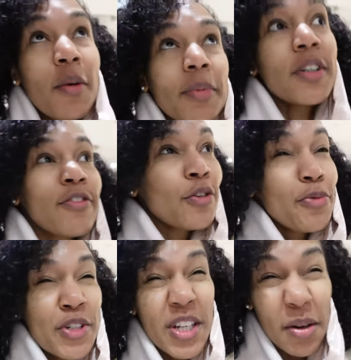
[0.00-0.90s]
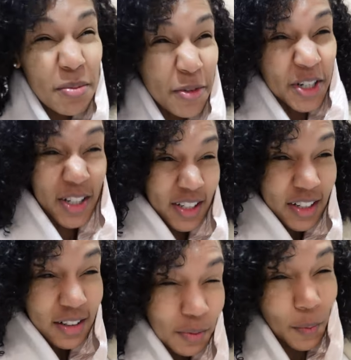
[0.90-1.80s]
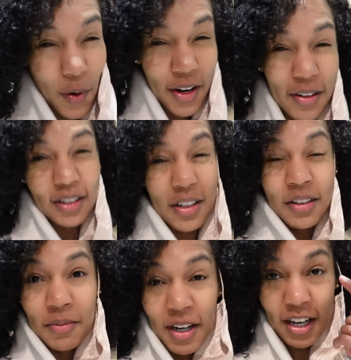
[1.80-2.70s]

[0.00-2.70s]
But for some reason, one, my